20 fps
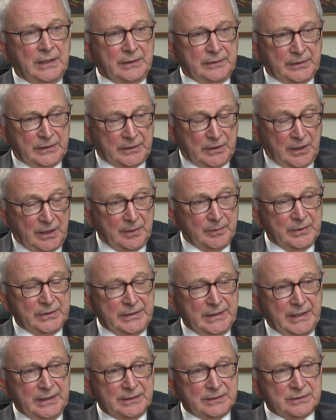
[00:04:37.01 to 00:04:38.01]
The carbon
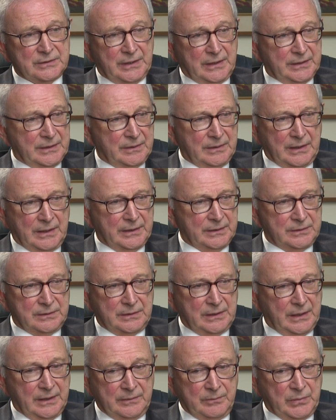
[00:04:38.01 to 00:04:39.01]
tax,
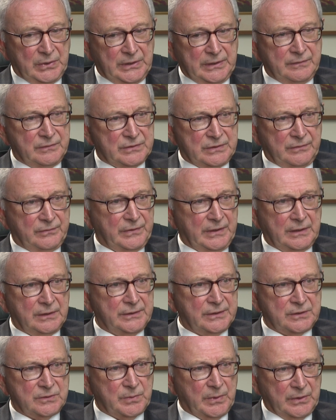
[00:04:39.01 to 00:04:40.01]
I believe, is a
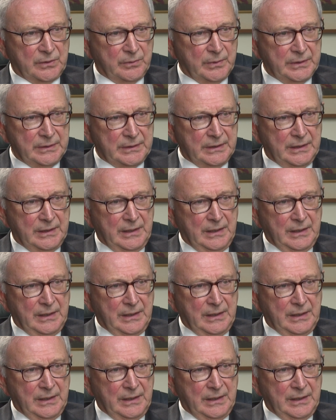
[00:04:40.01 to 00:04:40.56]
failed experiment.